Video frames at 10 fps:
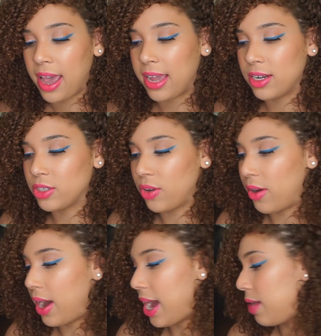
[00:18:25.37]
And so
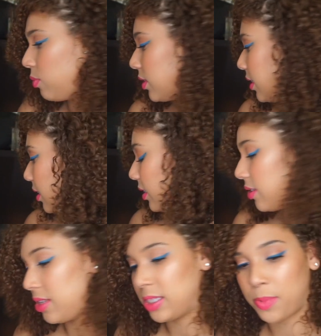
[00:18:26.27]
I was listening to
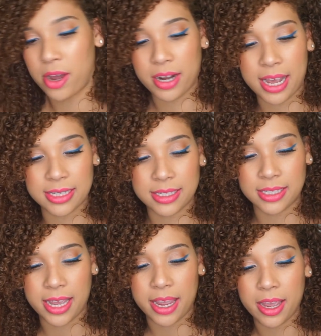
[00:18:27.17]
this podcast
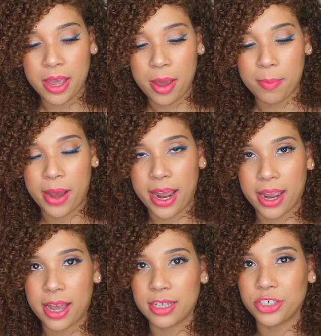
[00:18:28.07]
today by
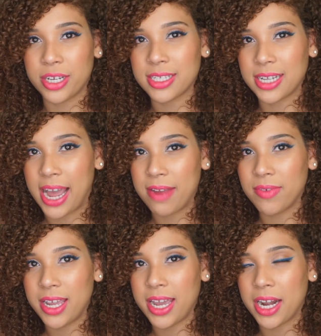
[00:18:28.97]
Jess
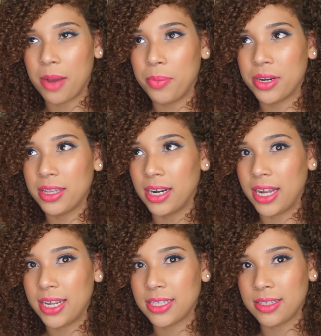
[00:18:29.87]
Lively, and I'll put in the
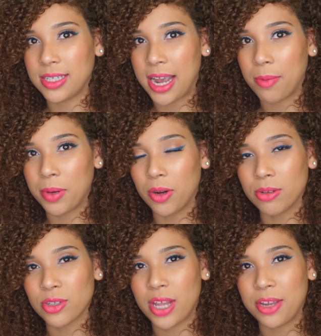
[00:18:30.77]
link down below
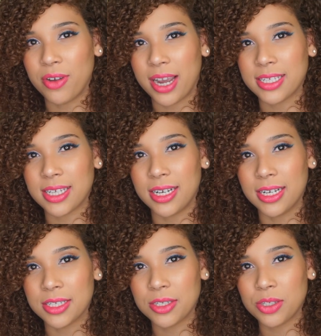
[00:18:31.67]
so that you guys can
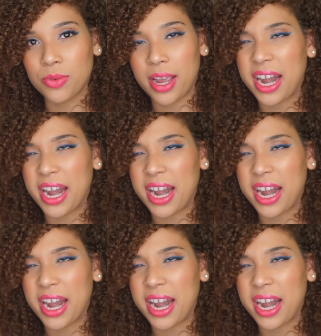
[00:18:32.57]
listen to it.